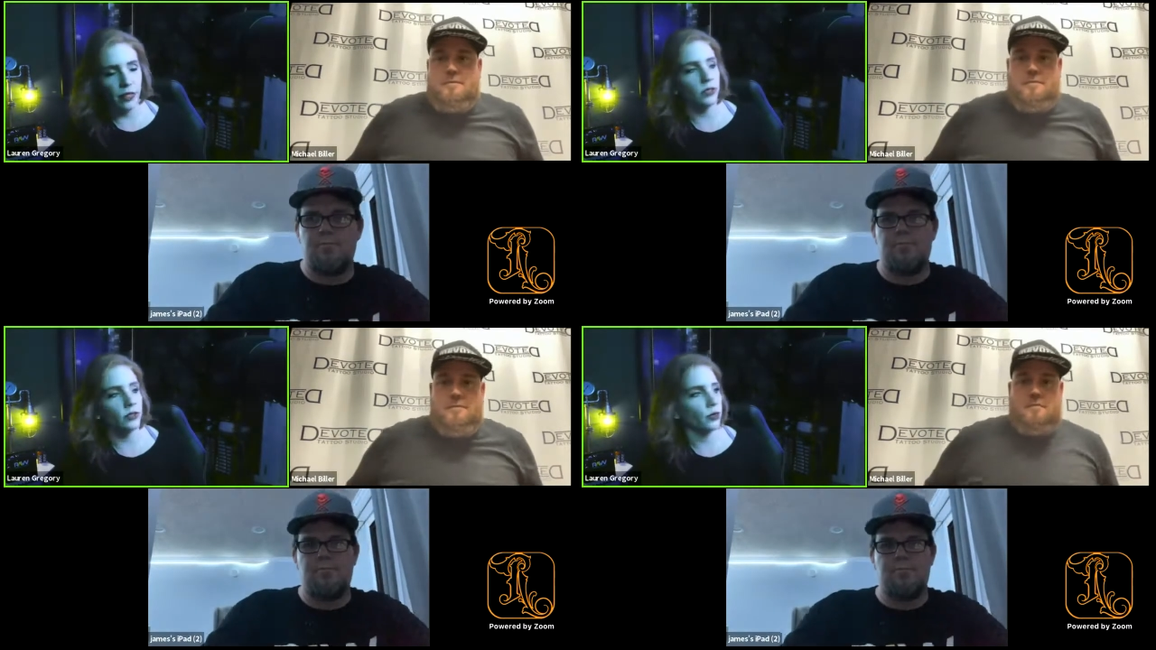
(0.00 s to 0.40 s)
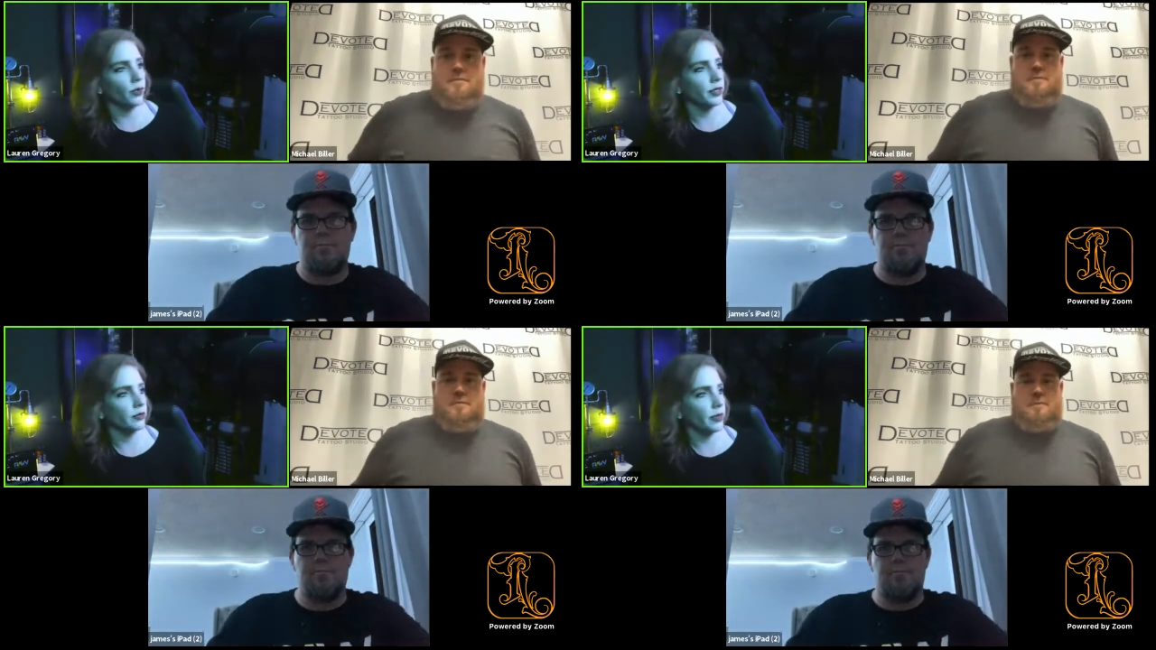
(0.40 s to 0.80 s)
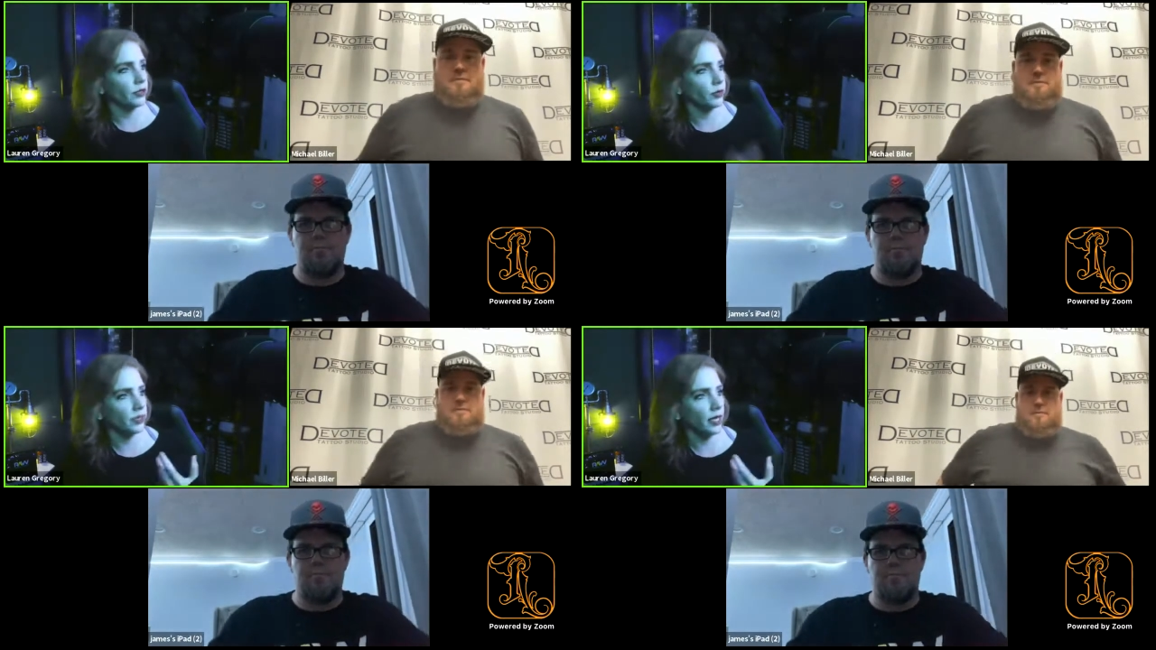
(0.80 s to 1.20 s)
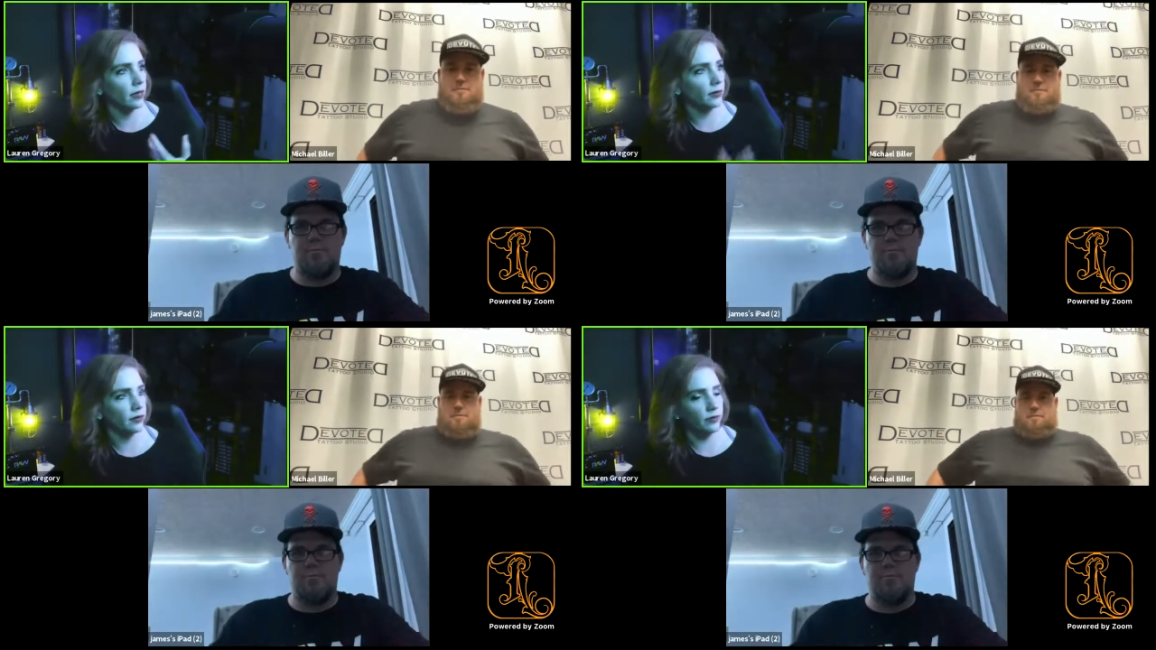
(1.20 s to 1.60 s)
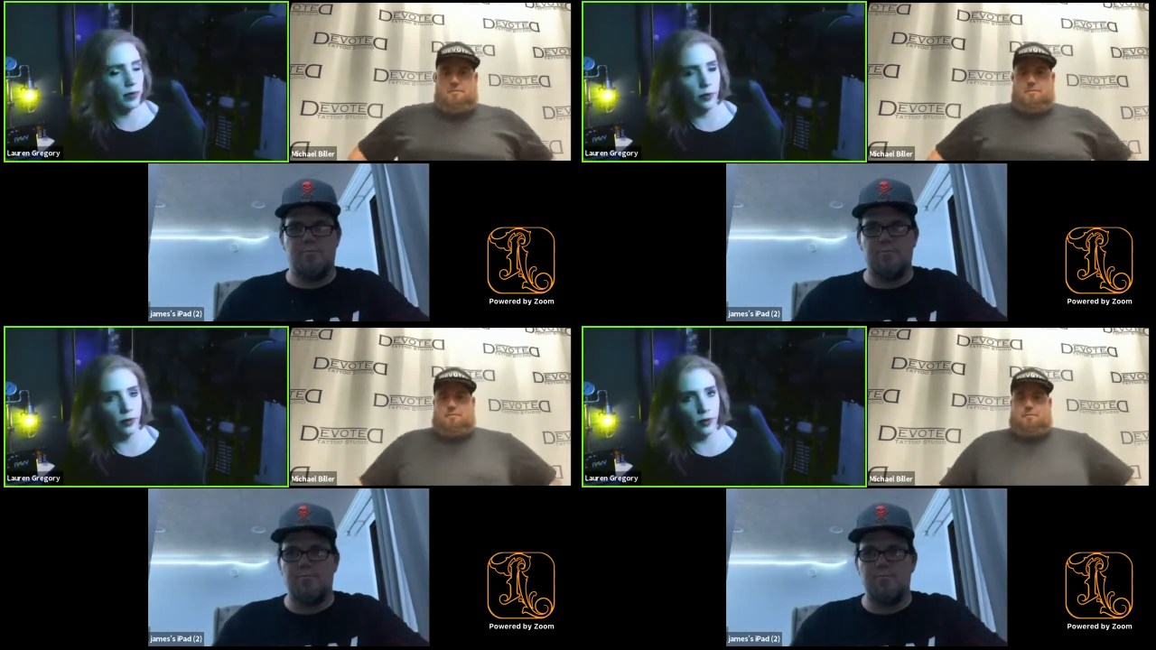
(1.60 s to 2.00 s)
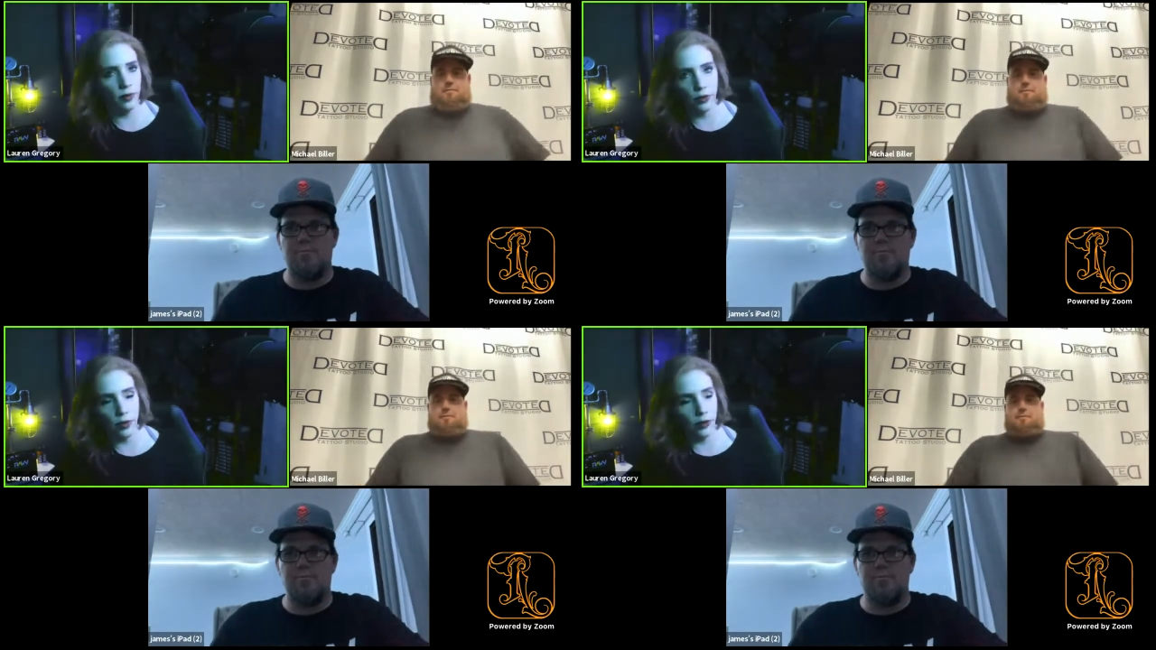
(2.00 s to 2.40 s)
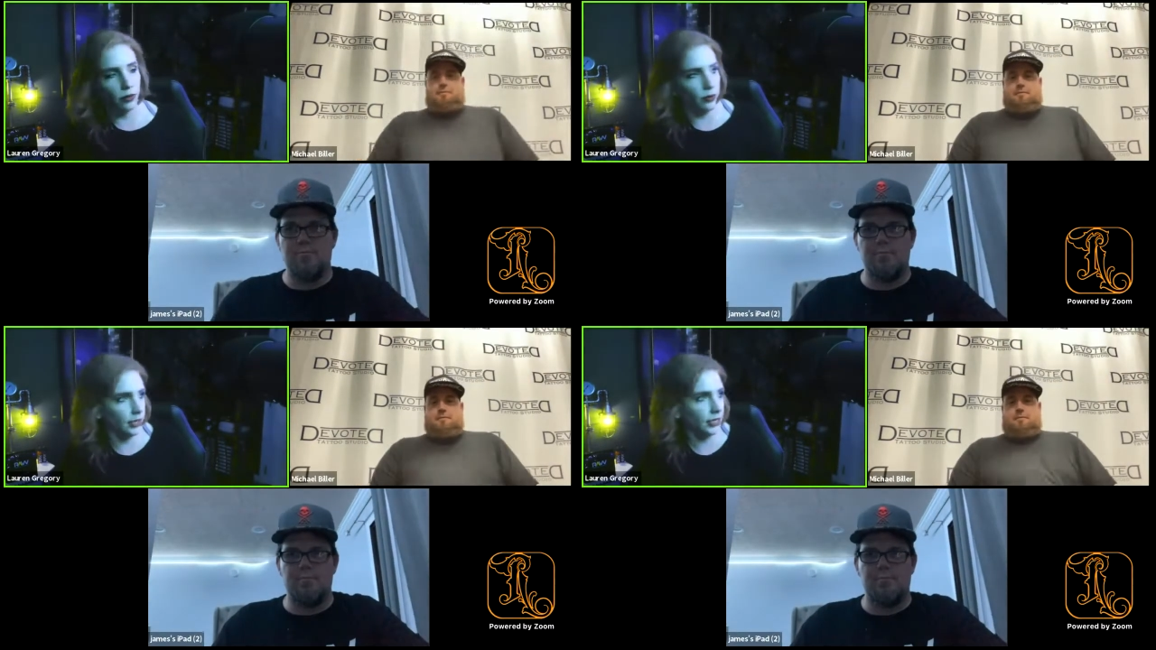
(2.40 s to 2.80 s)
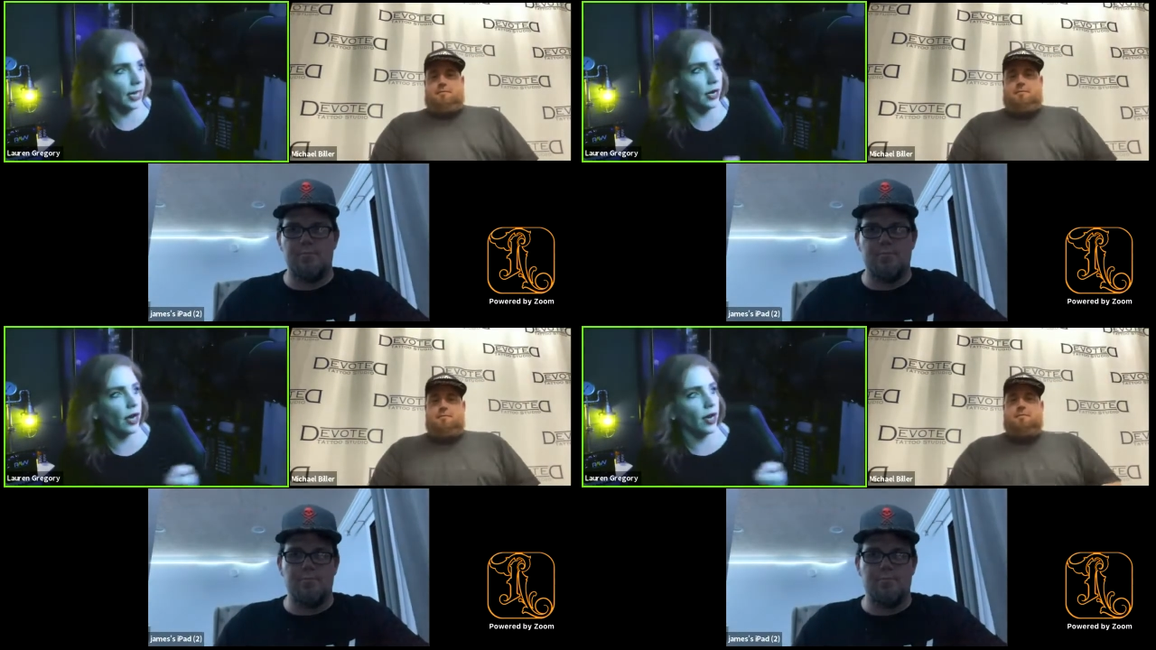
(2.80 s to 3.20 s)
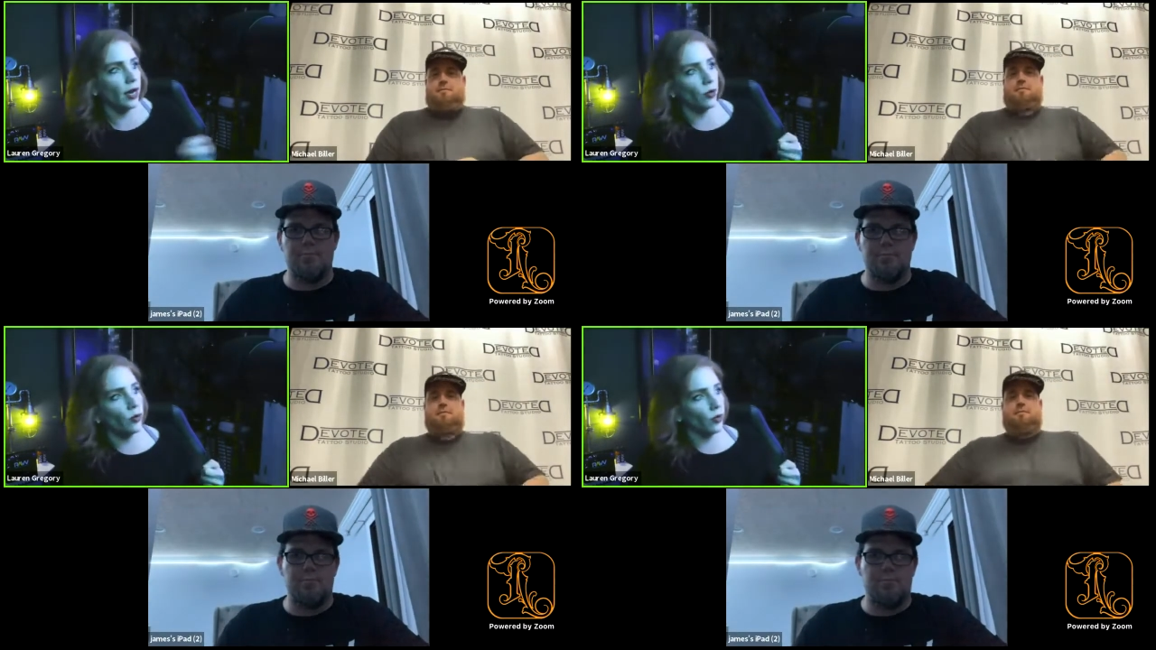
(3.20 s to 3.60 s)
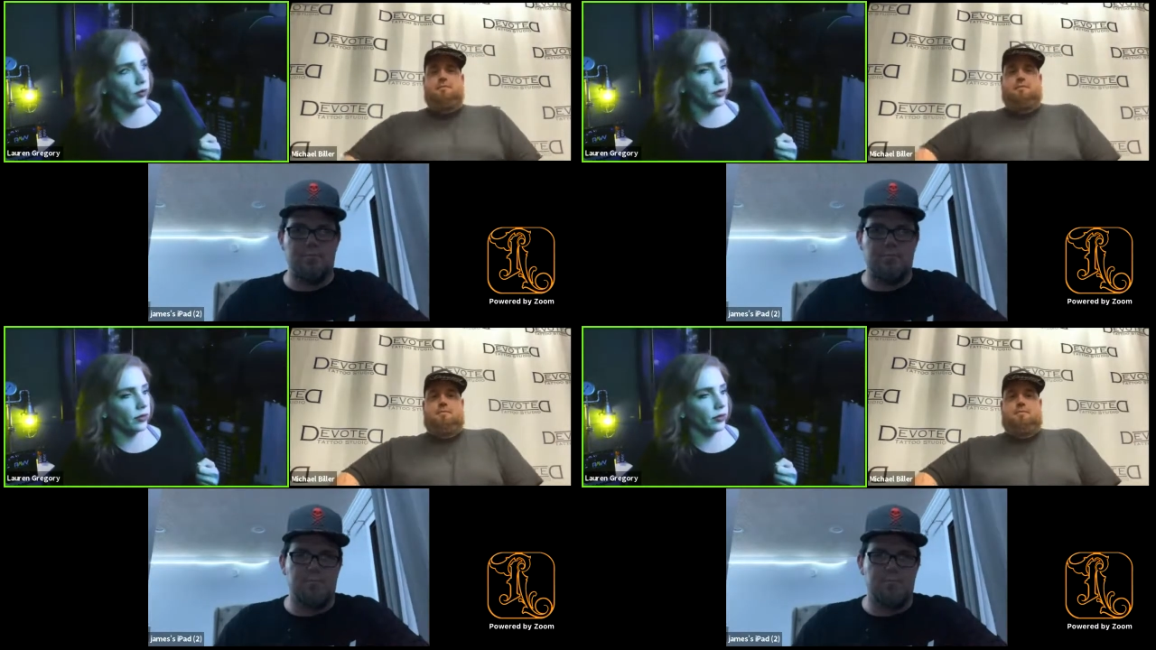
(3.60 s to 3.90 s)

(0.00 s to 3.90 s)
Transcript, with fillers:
Speaker 1: stories about twist tops of people going through an entire airport with,